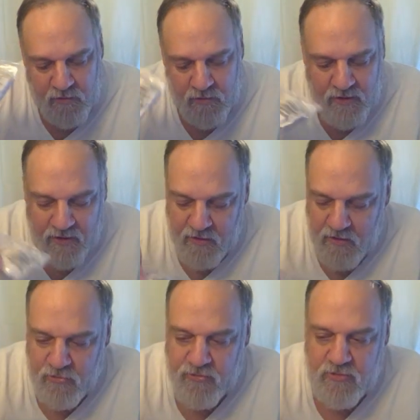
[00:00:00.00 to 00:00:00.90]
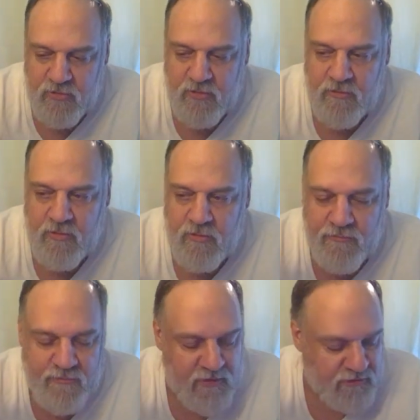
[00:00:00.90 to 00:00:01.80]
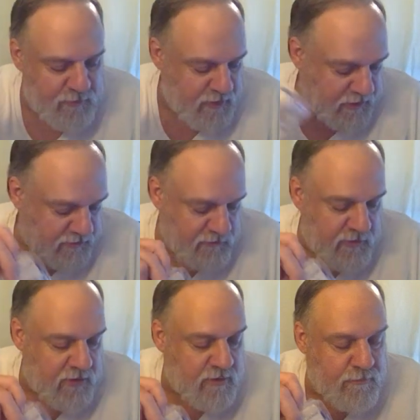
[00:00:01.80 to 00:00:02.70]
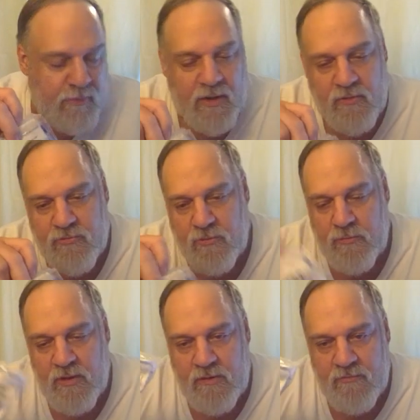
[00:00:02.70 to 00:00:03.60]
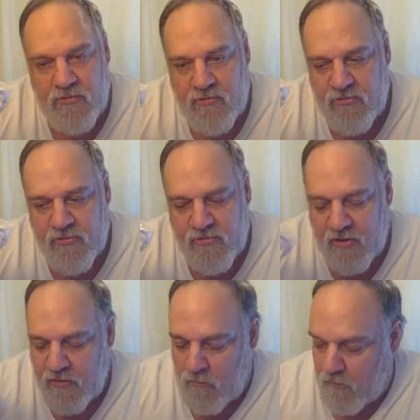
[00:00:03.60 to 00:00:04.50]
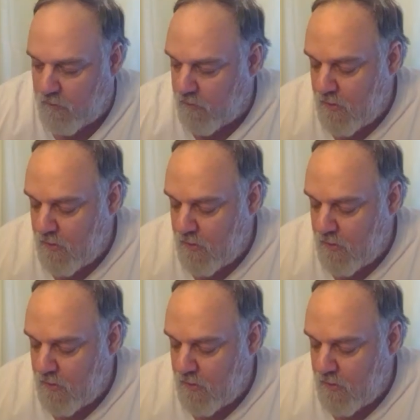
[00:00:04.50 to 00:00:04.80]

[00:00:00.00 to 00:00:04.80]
It kind of goes into the little face mask red pouch above. This is the second one.